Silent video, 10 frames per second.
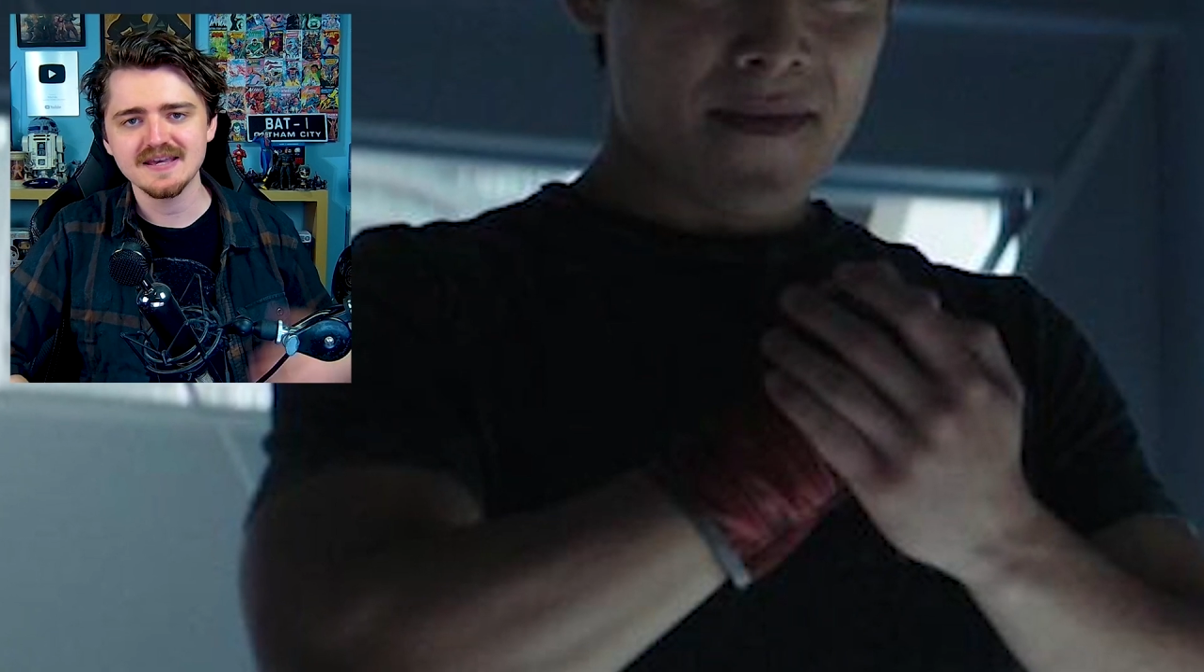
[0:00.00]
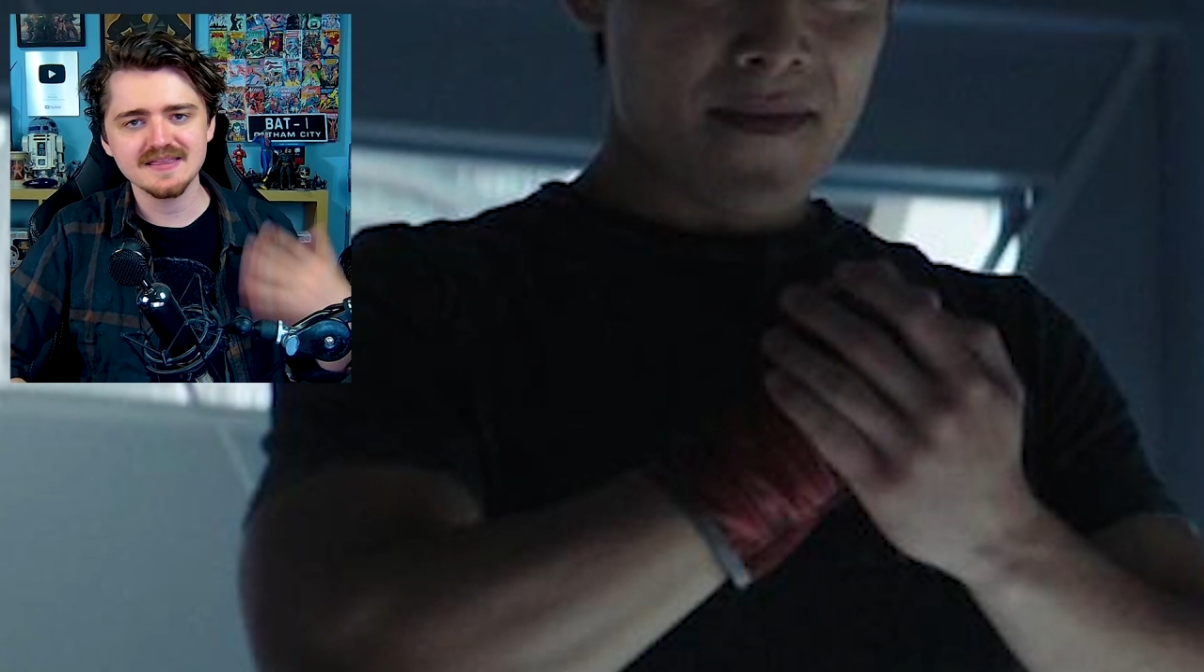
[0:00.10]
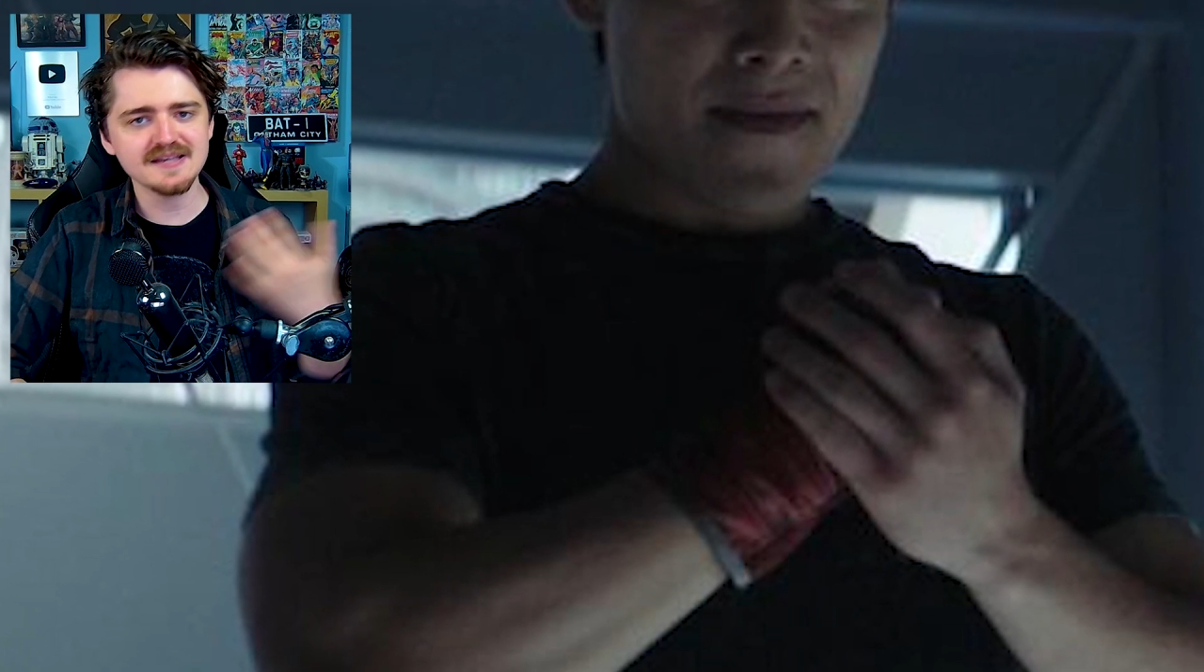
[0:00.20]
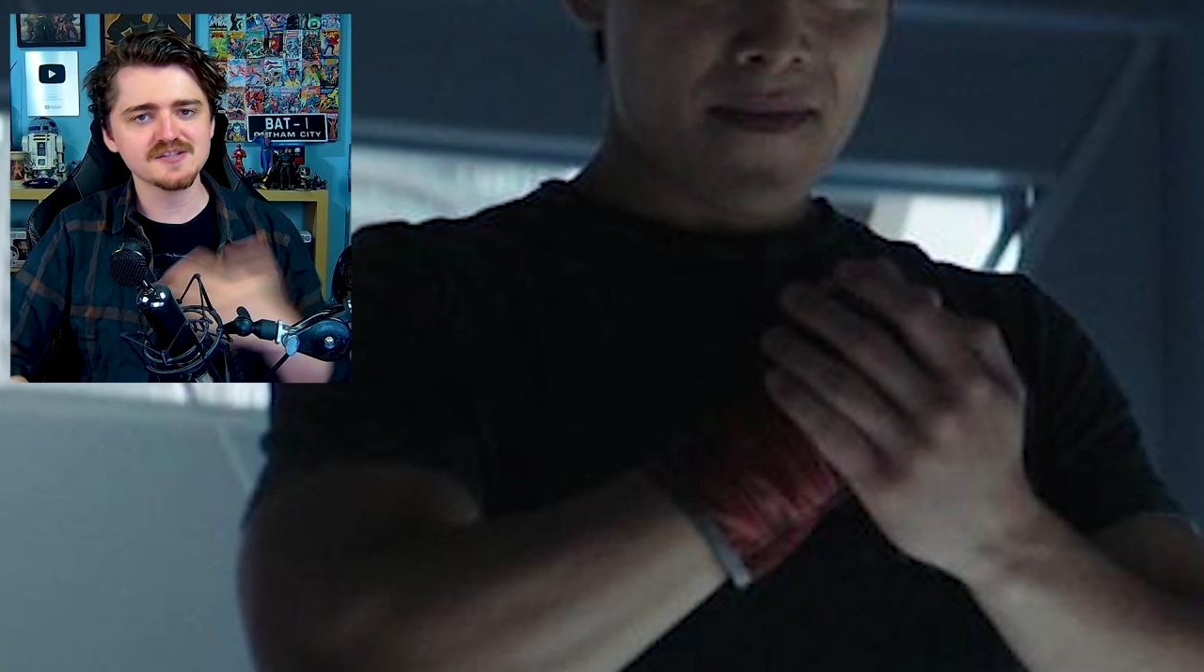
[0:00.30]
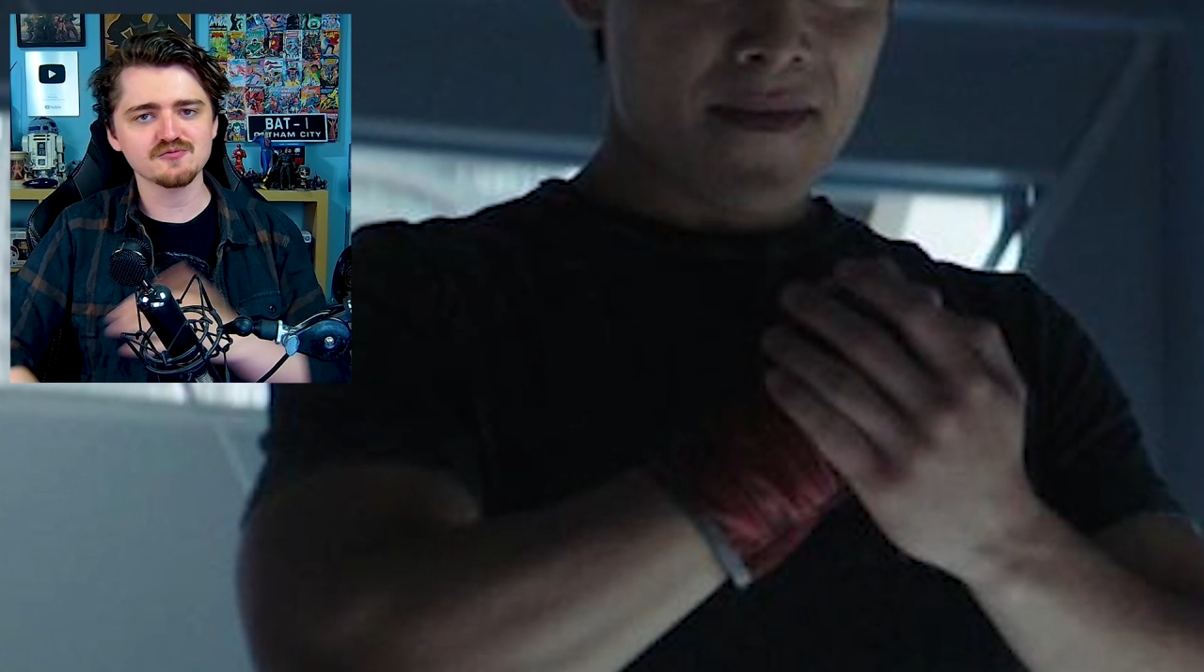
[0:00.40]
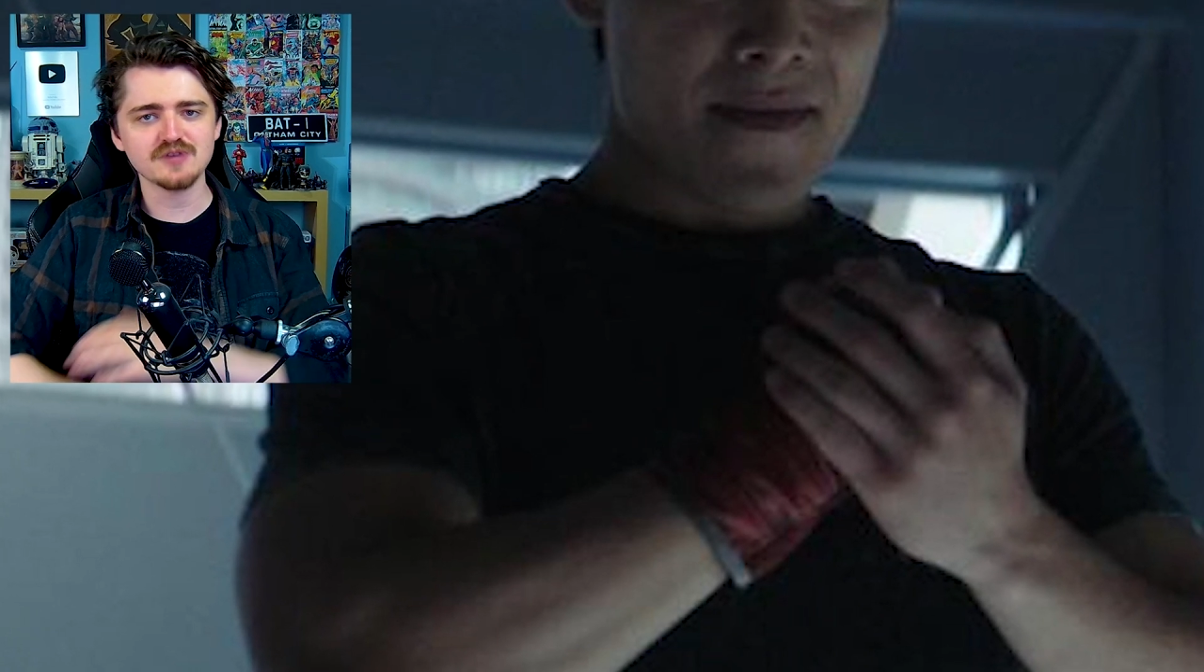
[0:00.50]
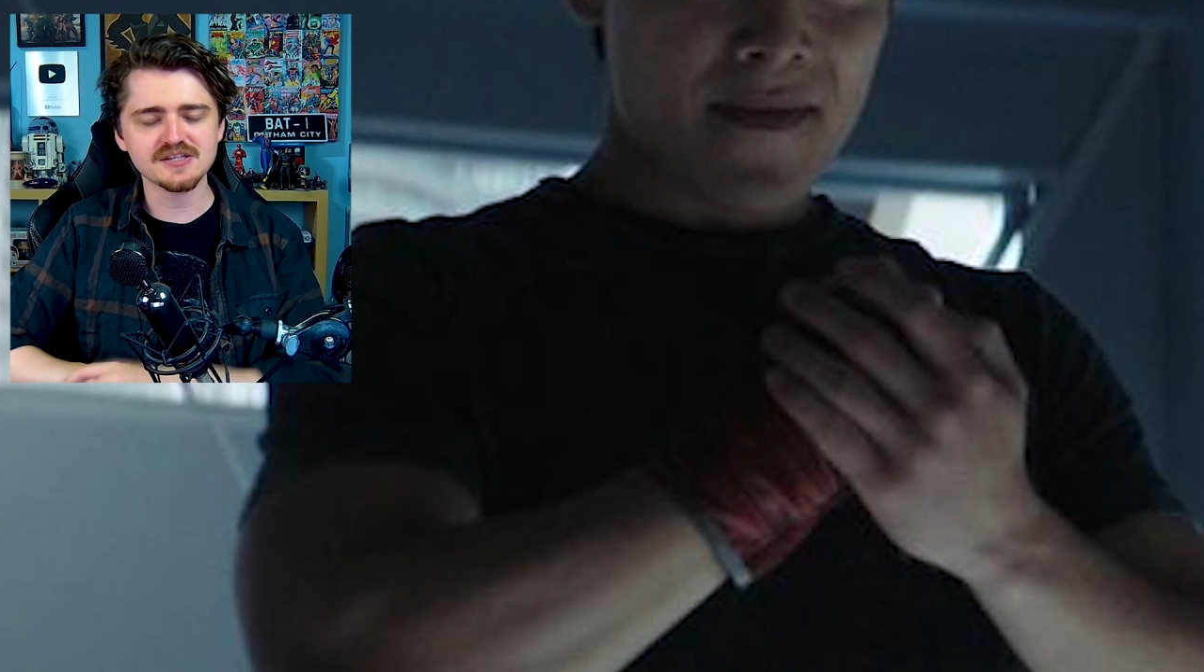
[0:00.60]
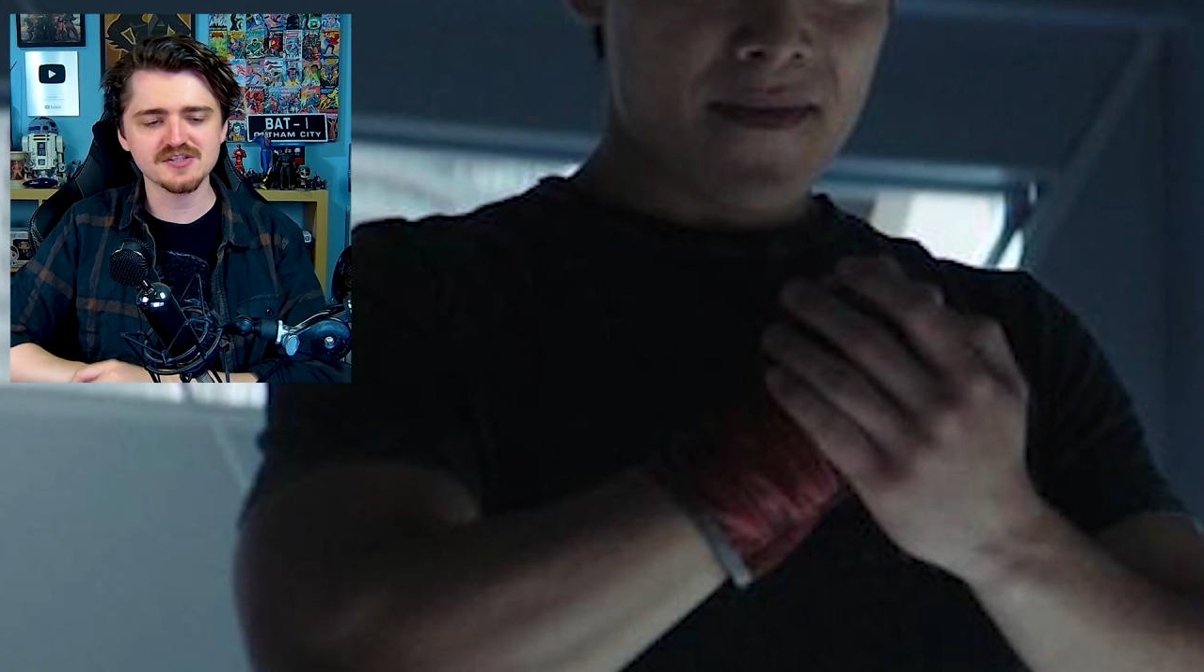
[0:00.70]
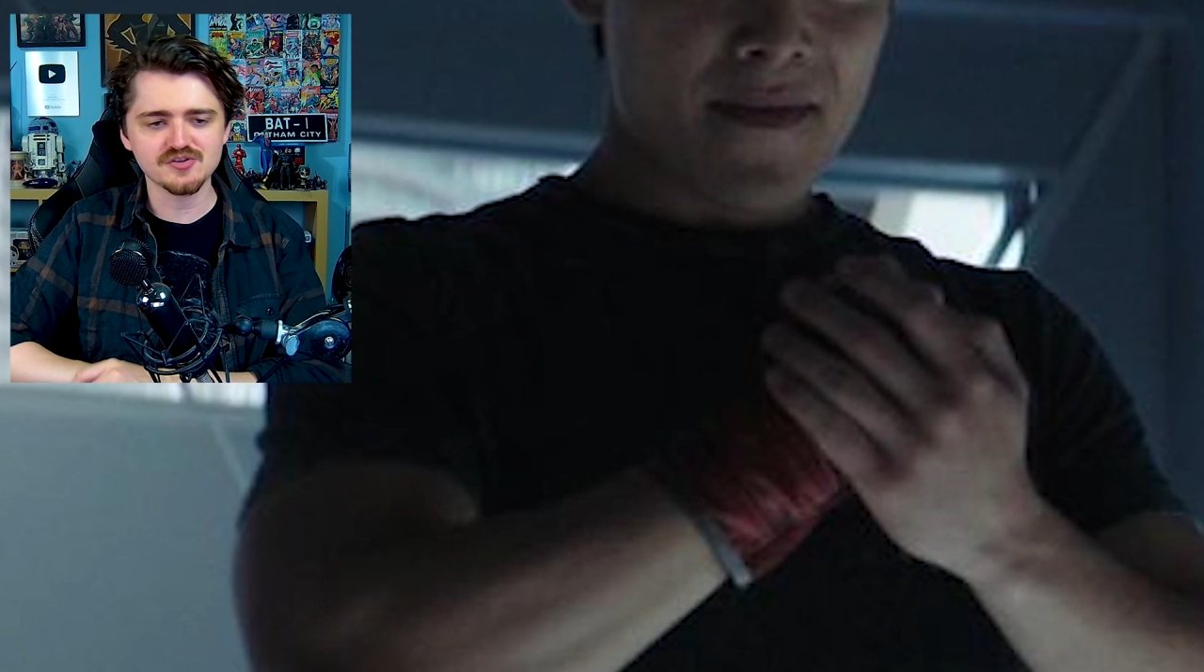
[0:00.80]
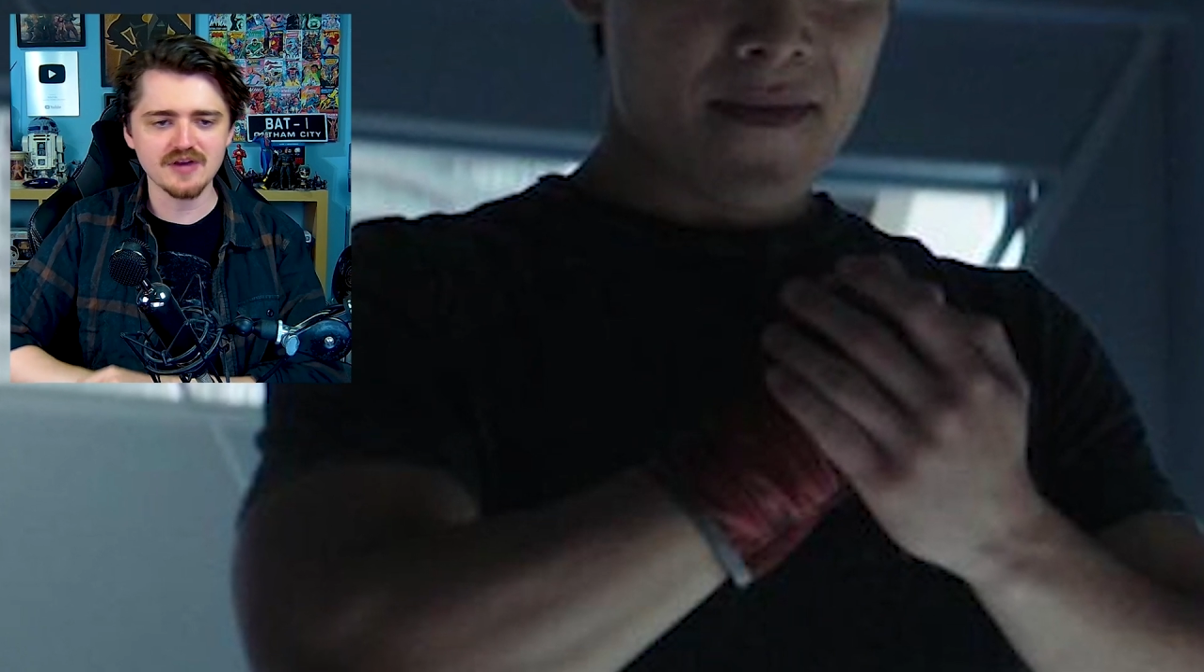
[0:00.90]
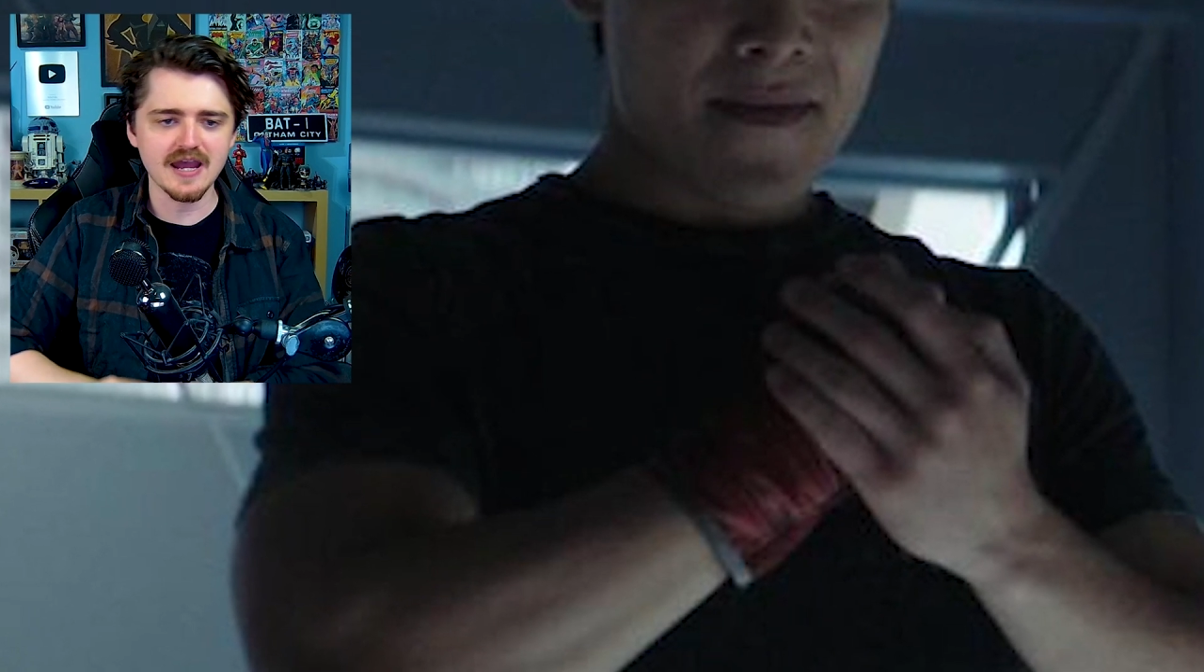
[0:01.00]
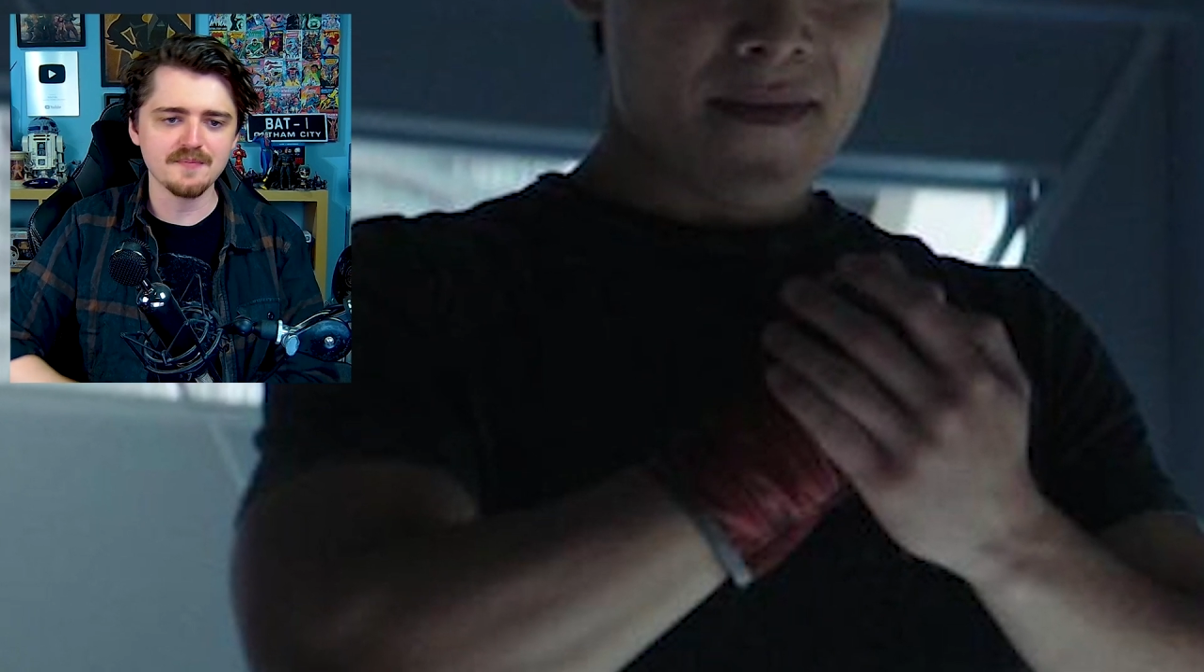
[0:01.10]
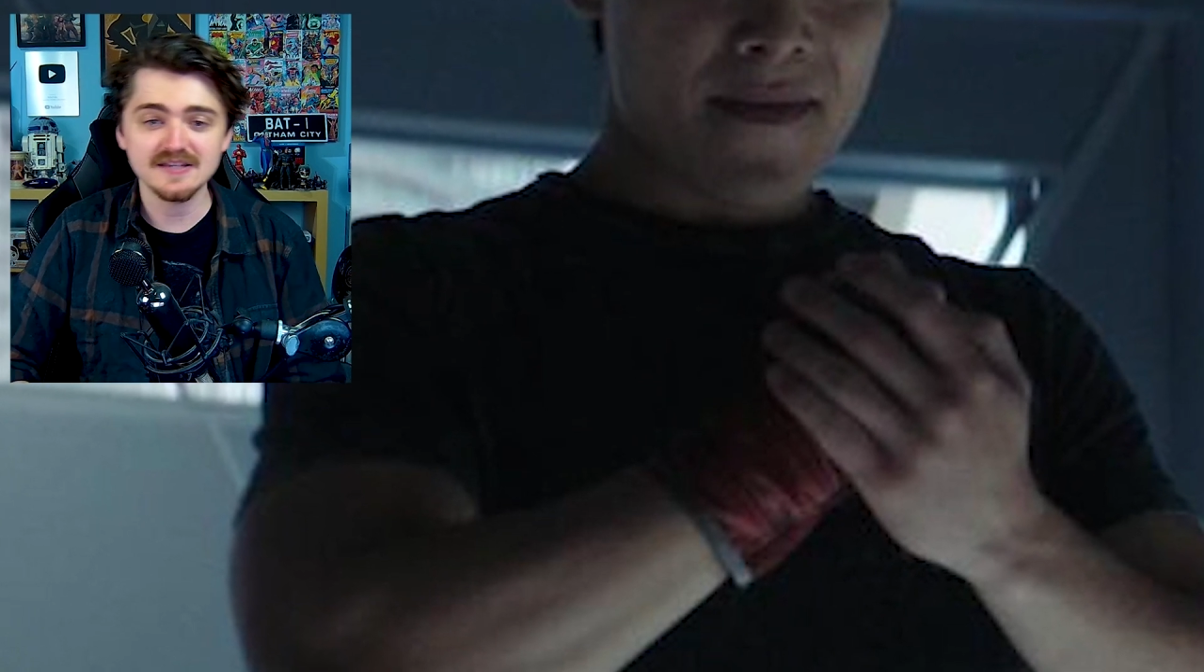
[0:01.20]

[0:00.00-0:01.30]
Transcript: This wrist strap